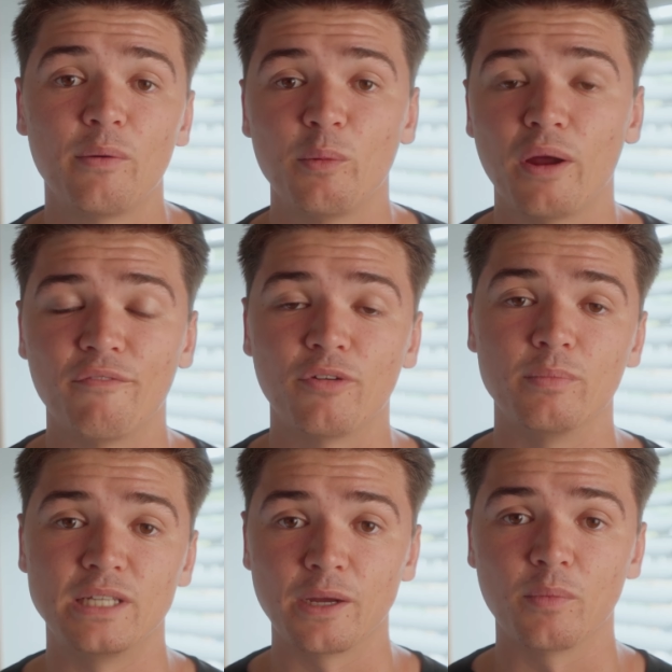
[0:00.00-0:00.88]
we went
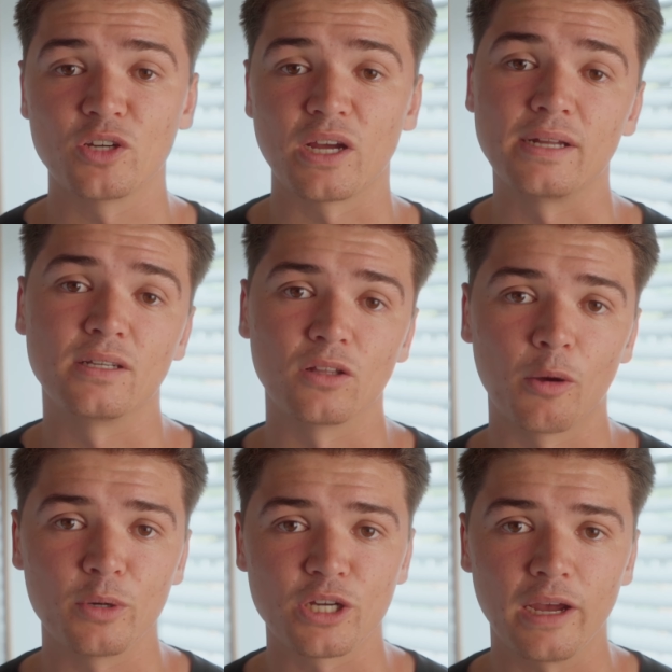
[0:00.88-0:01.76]
from Tengboche to
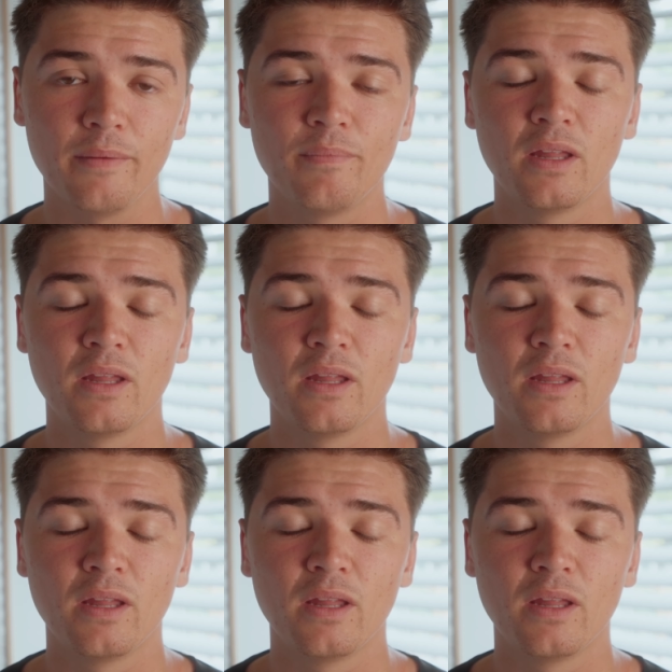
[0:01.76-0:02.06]
Lukla.